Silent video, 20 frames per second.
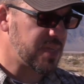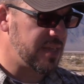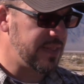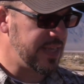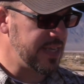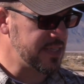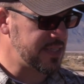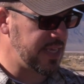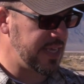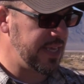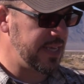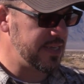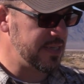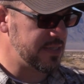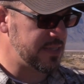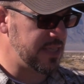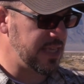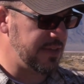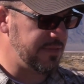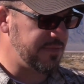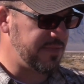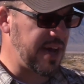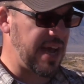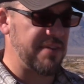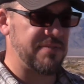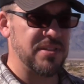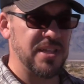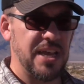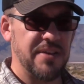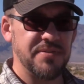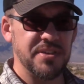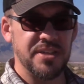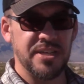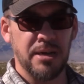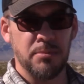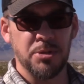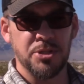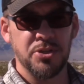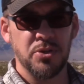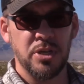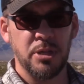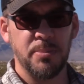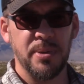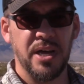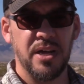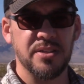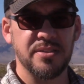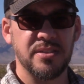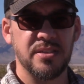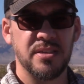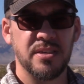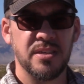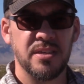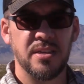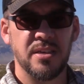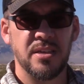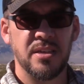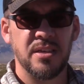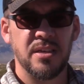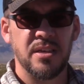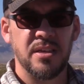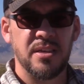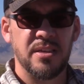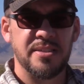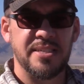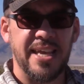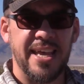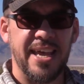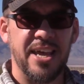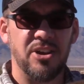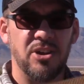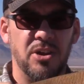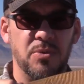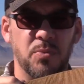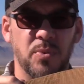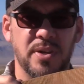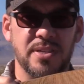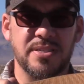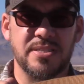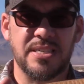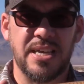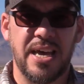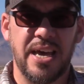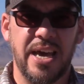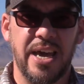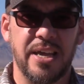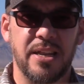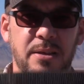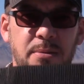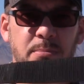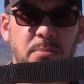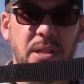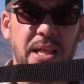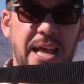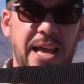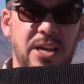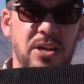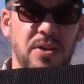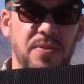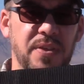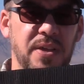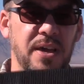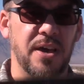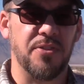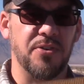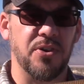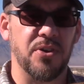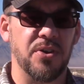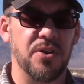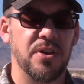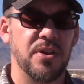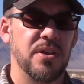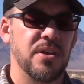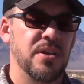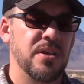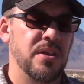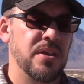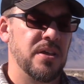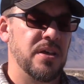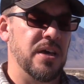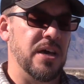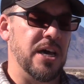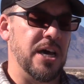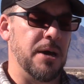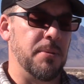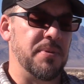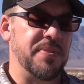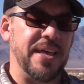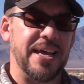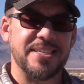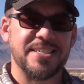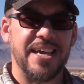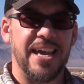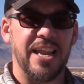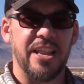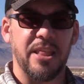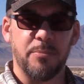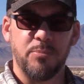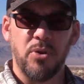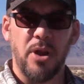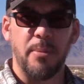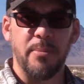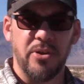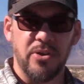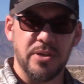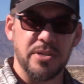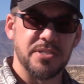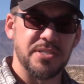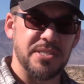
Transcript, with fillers: This is the 5.11 double duty belt, tan on one side, black on the other. And that's kind of the primary